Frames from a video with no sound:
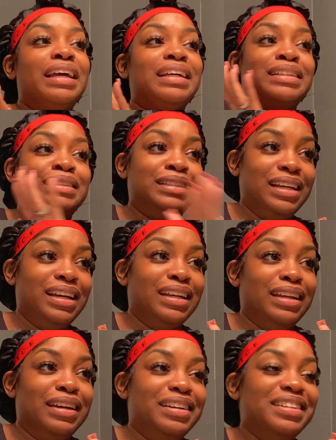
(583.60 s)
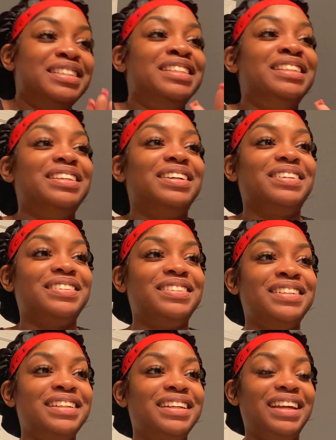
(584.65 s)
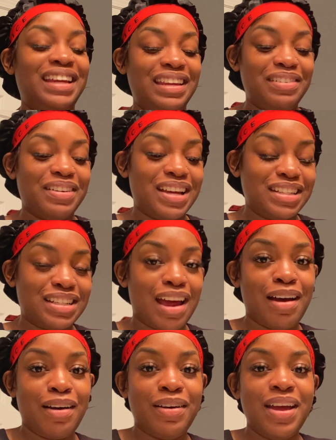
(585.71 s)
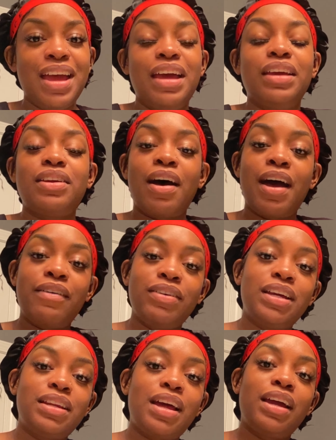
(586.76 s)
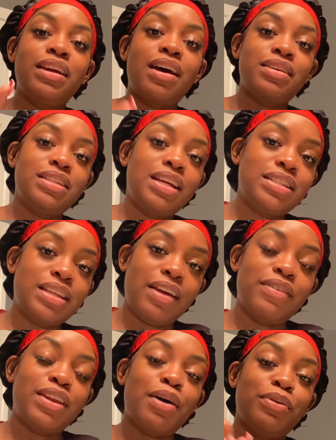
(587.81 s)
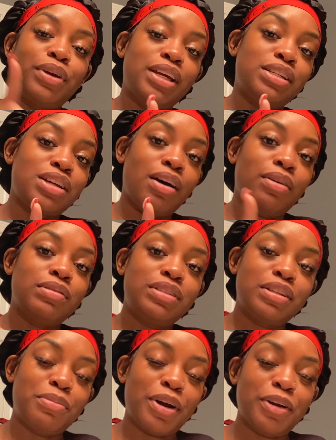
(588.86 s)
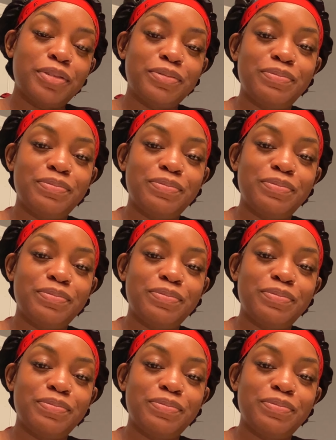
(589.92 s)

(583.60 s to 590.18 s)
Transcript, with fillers: It's getting there. So anyways, y'all have a good night. Y'all stay safe, and I will catch y'all tomorrow.